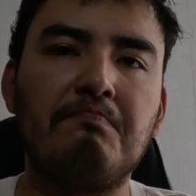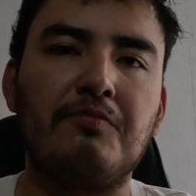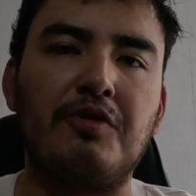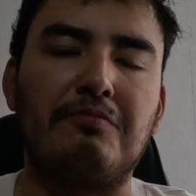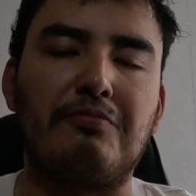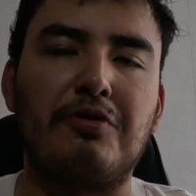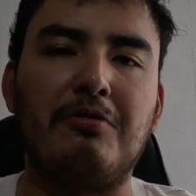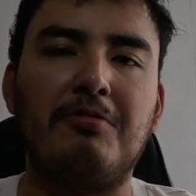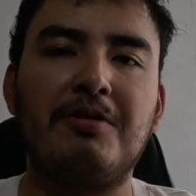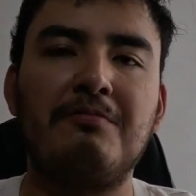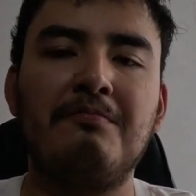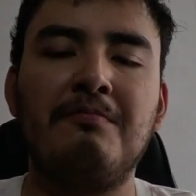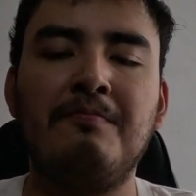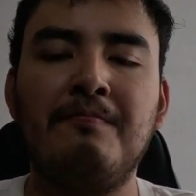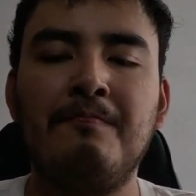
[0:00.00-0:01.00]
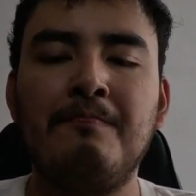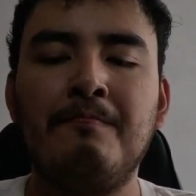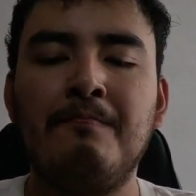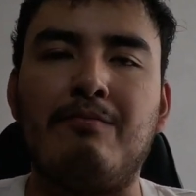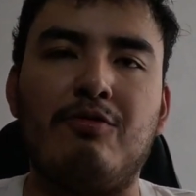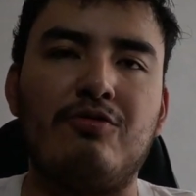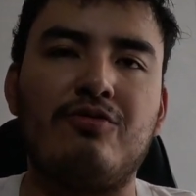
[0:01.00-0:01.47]
no problem.
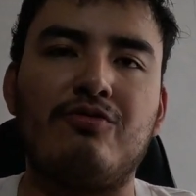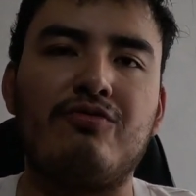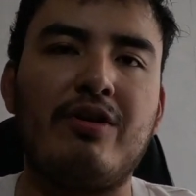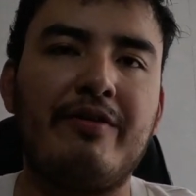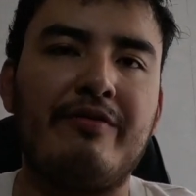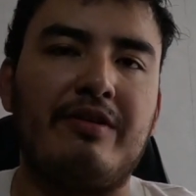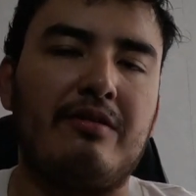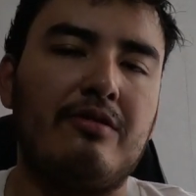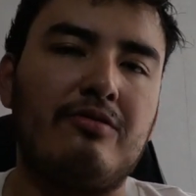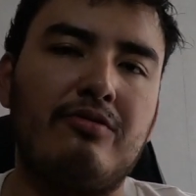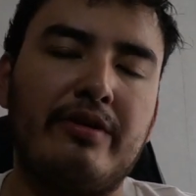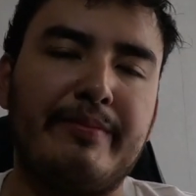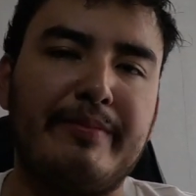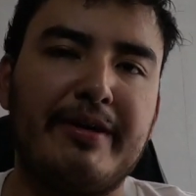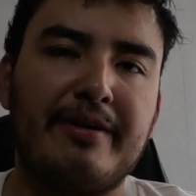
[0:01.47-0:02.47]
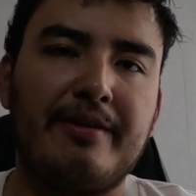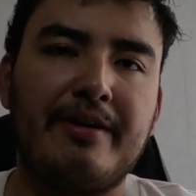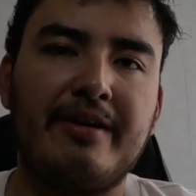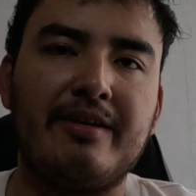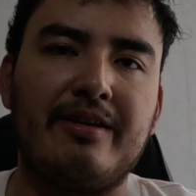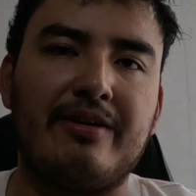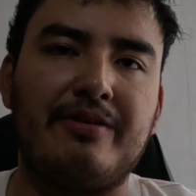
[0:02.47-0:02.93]
I'm also driving, not doing big
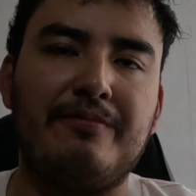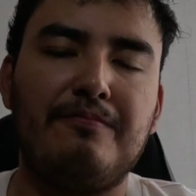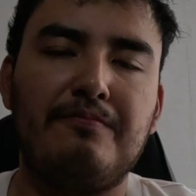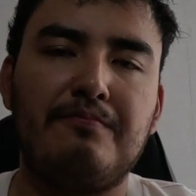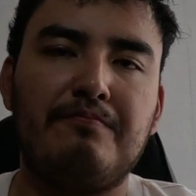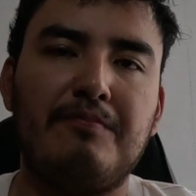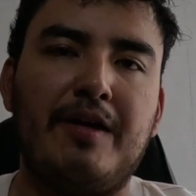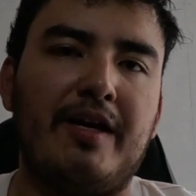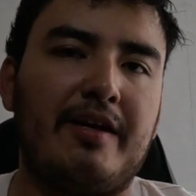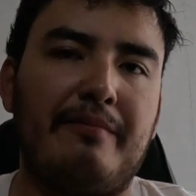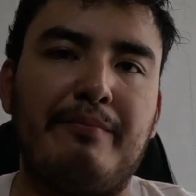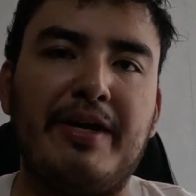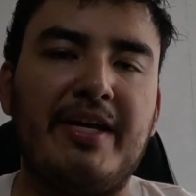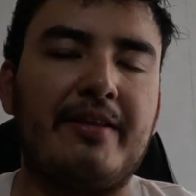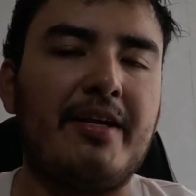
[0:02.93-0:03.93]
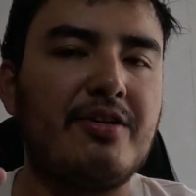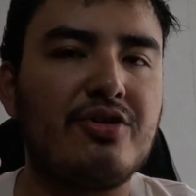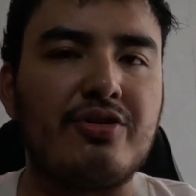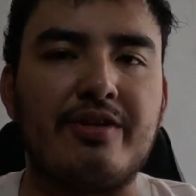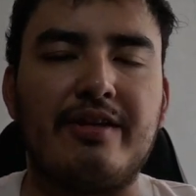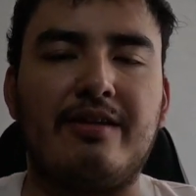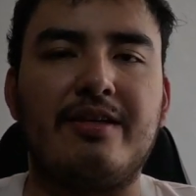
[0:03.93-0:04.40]
thing, like I can pay
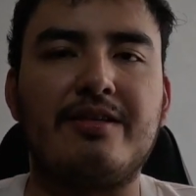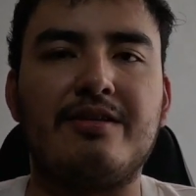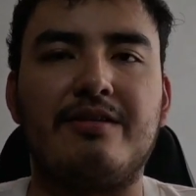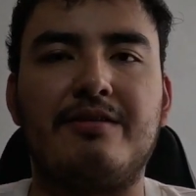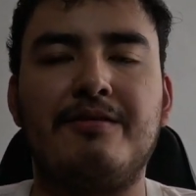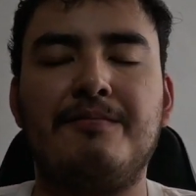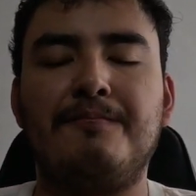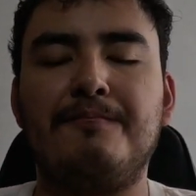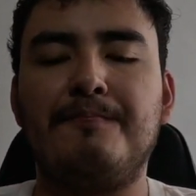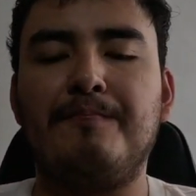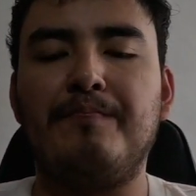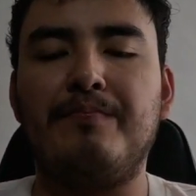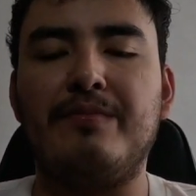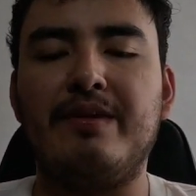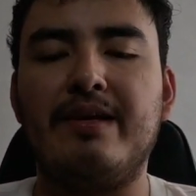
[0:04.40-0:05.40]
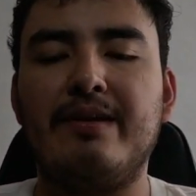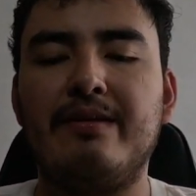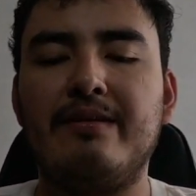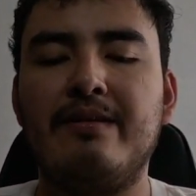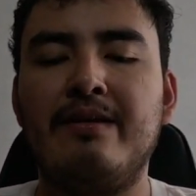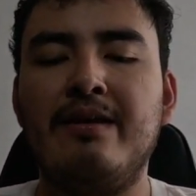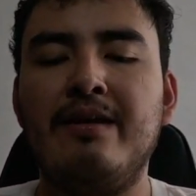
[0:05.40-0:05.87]
attention and listen.
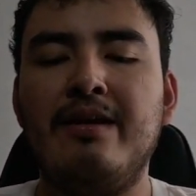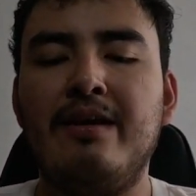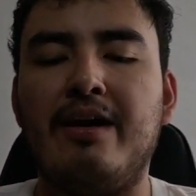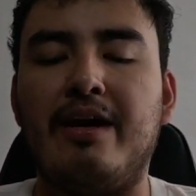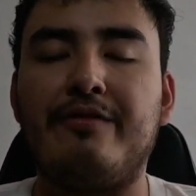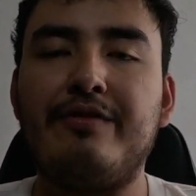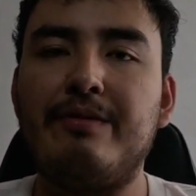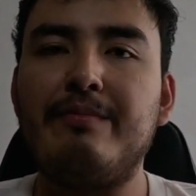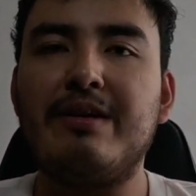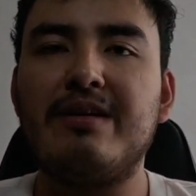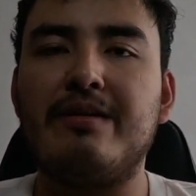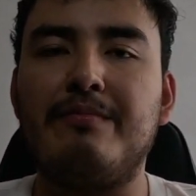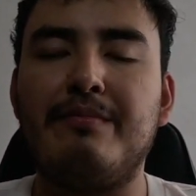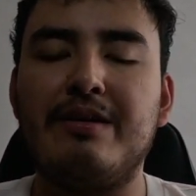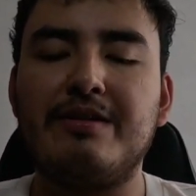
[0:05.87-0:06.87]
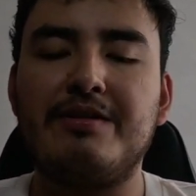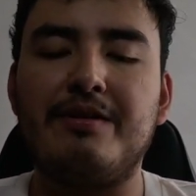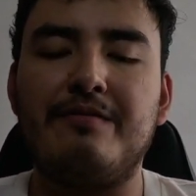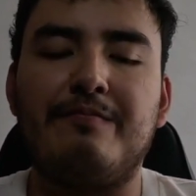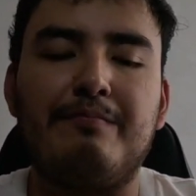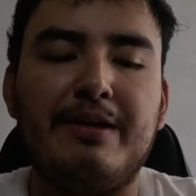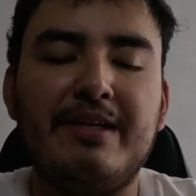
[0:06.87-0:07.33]
Then I find
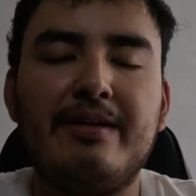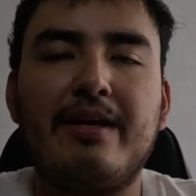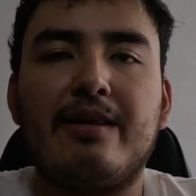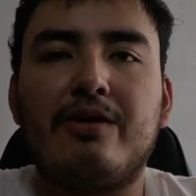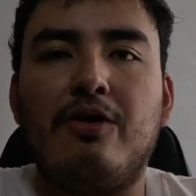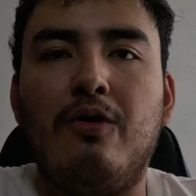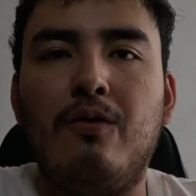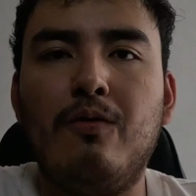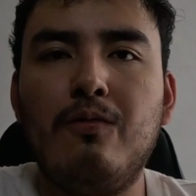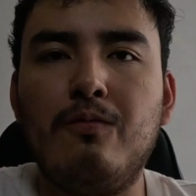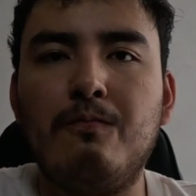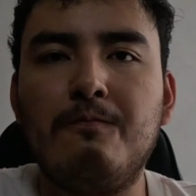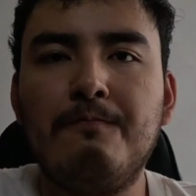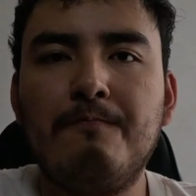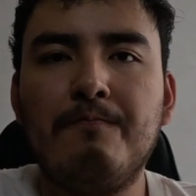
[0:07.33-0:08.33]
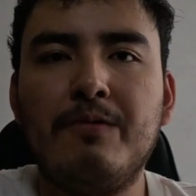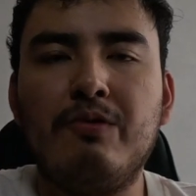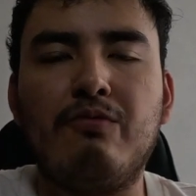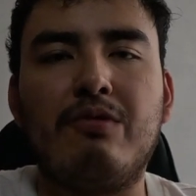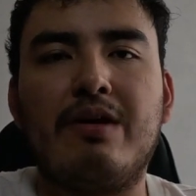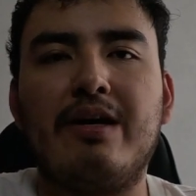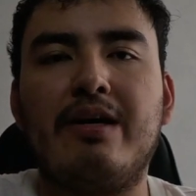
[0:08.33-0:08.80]
myself being at home
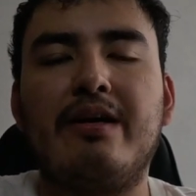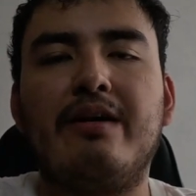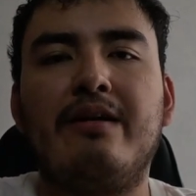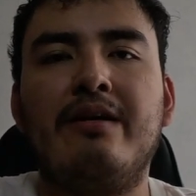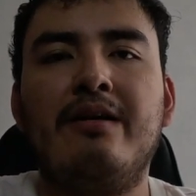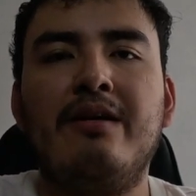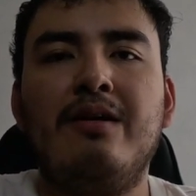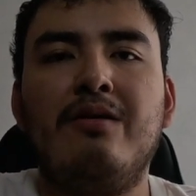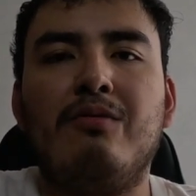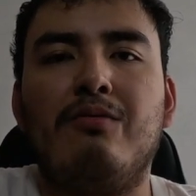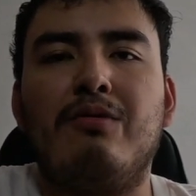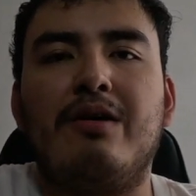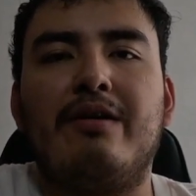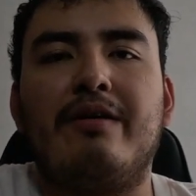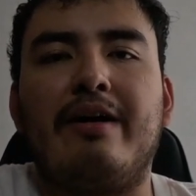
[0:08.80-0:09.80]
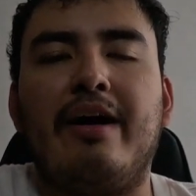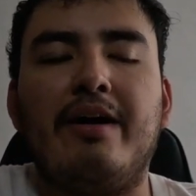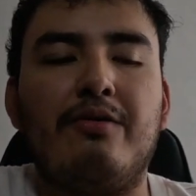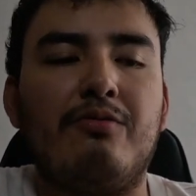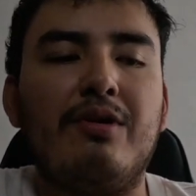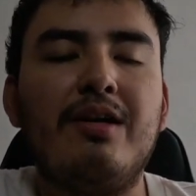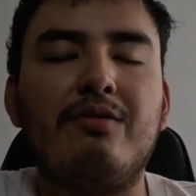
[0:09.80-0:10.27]
where I
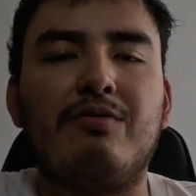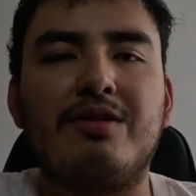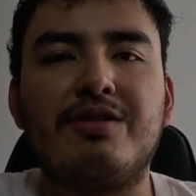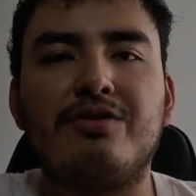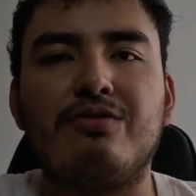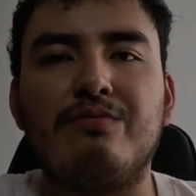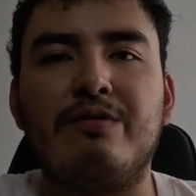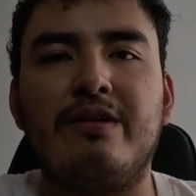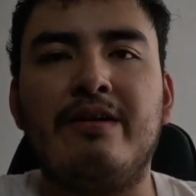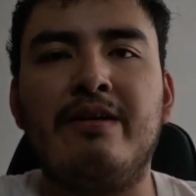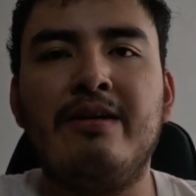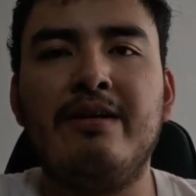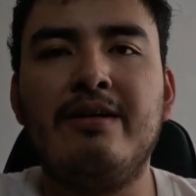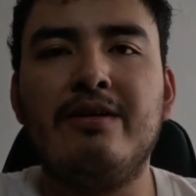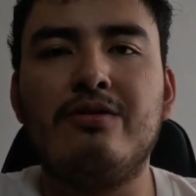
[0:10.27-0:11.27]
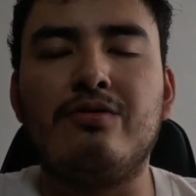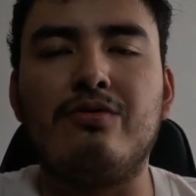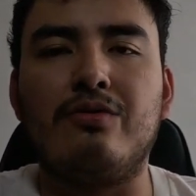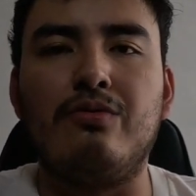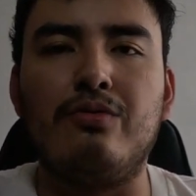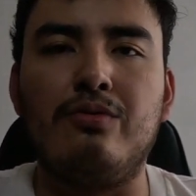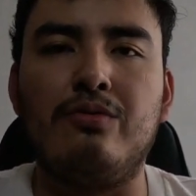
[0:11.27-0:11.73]
really wanted to be,
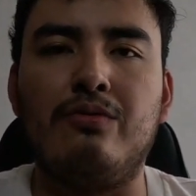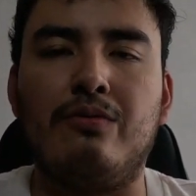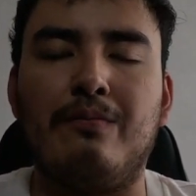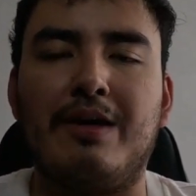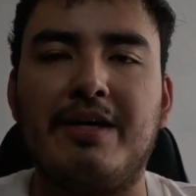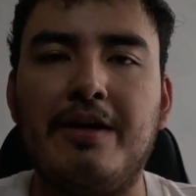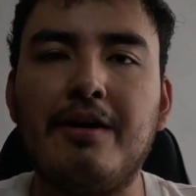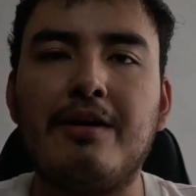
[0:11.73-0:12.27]
to do my